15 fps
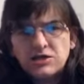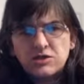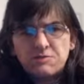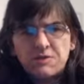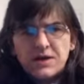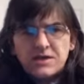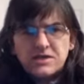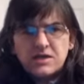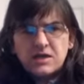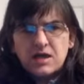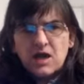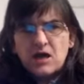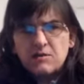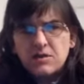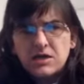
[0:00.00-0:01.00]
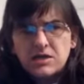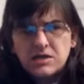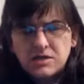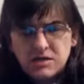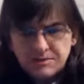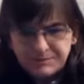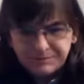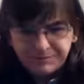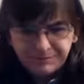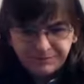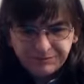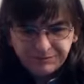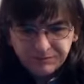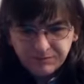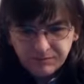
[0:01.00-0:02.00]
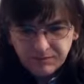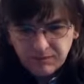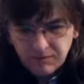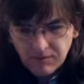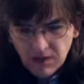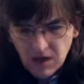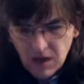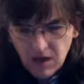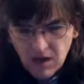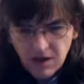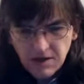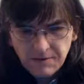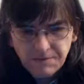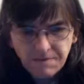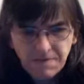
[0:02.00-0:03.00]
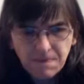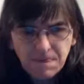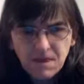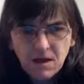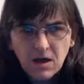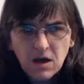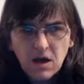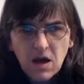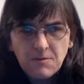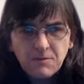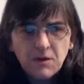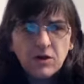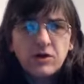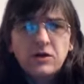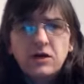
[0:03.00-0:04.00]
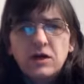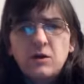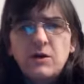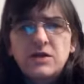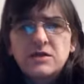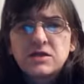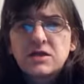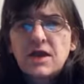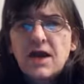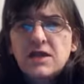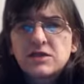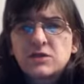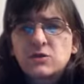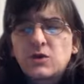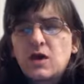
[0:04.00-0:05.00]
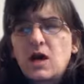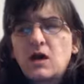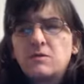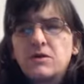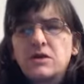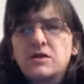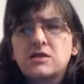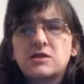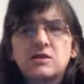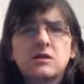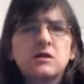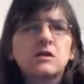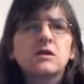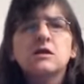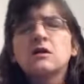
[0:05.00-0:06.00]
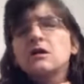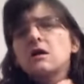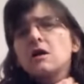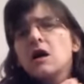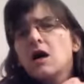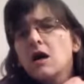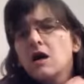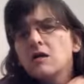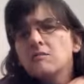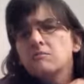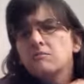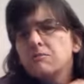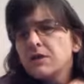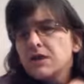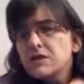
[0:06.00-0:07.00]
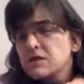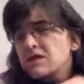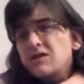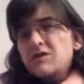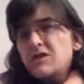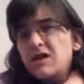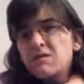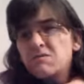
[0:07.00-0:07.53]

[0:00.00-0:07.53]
I'm not going to go into the actual armies because I don't know much about them. This can come later.